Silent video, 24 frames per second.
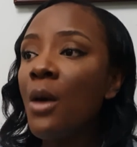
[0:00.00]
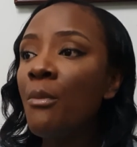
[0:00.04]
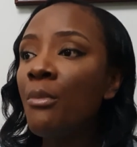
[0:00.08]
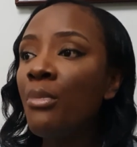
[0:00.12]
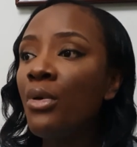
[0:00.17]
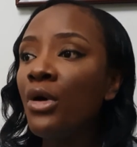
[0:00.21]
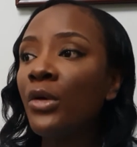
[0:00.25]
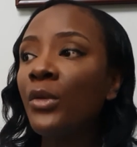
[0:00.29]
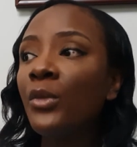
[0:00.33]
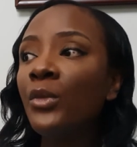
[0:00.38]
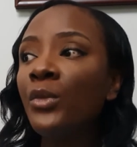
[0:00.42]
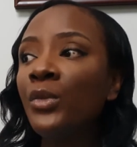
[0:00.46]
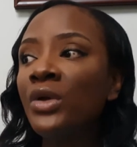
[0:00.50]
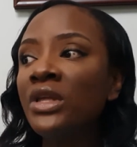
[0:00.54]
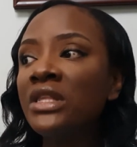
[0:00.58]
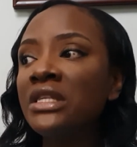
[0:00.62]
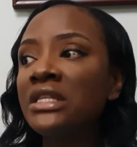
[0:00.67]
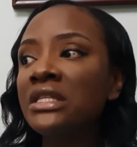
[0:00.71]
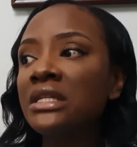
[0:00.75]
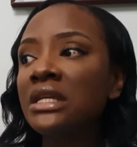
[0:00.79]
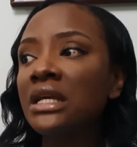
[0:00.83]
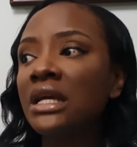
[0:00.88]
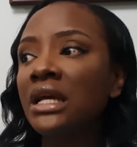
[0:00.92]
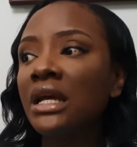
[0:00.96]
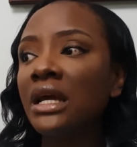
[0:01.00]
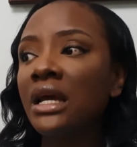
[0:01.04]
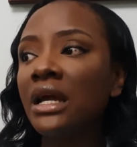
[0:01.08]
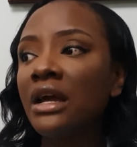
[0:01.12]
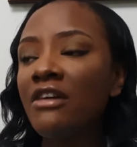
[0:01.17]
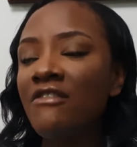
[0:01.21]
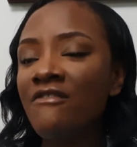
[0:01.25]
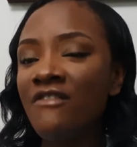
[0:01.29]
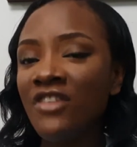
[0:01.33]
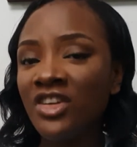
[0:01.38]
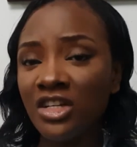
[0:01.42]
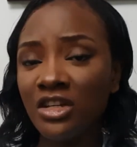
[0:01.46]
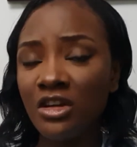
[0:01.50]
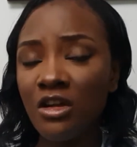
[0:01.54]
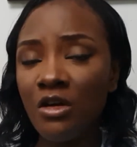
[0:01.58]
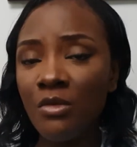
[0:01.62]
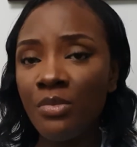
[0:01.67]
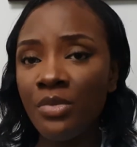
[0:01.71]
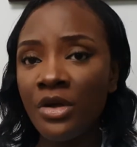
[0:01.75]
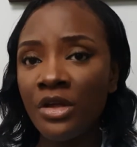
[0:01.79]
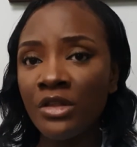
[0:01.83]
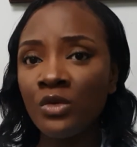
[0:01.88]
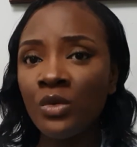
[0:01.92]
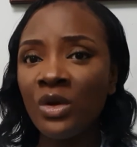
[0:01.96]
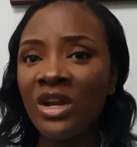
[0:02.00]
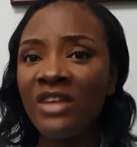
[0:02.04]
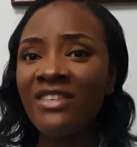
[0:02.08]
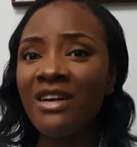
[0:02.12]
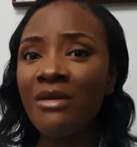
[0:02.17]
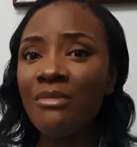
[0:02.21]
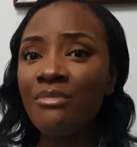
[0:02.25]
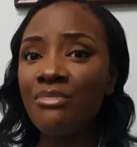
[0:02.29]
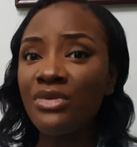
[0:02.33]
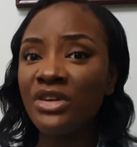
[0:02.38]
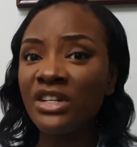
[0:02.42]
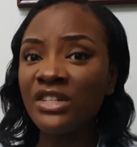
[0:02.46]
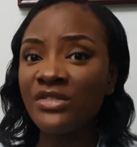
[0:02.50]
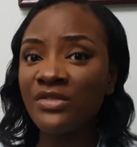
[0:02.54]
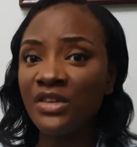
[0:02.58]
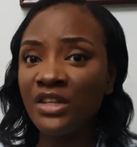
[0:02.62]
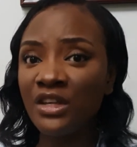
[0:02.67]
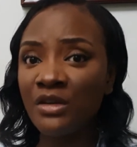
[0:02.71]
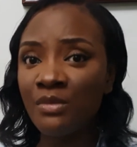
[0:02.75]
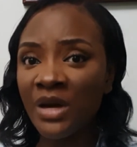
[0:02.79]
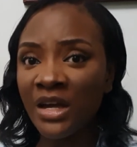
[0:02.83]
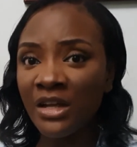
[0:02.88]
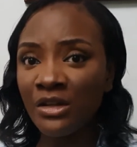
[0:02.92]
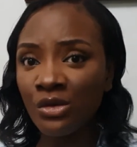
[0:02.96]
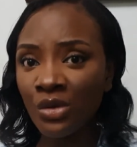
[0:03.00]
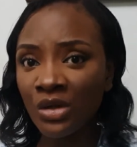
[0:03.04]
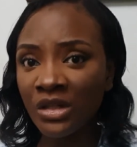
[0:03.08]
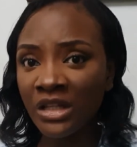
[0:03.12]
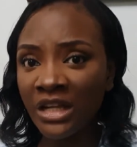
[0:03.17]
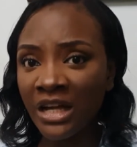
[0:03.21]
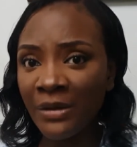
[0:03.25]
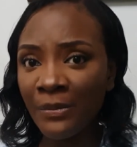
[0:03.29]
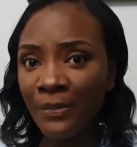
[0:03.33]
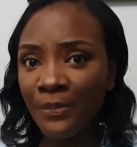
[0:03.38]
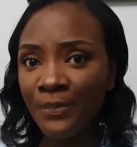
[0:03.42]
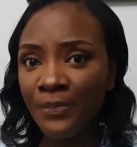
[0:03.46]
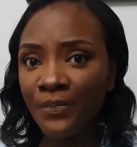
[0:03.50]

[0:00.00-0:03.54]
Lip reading: But with vaginal birth, whenever I'm breastfeeding my daughter,